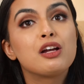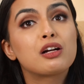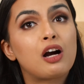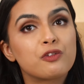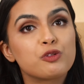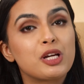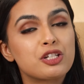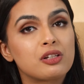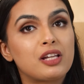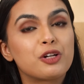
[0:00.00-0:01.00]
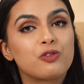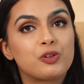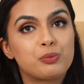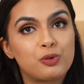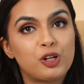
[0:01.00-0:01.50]
confirmation letter of
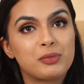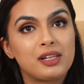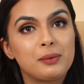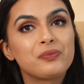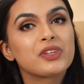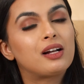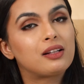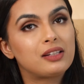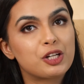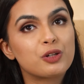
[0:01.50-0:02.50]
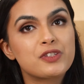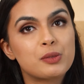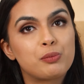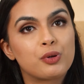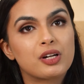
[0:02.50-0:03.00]
employment, a letter of
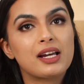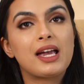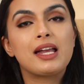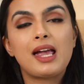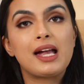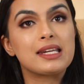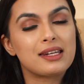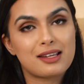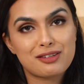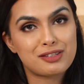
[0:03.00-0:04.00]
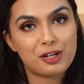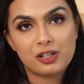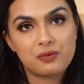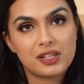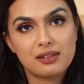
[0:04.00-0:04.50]
support, and any necessary
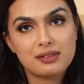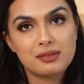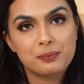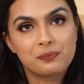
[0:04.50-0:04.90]
fees.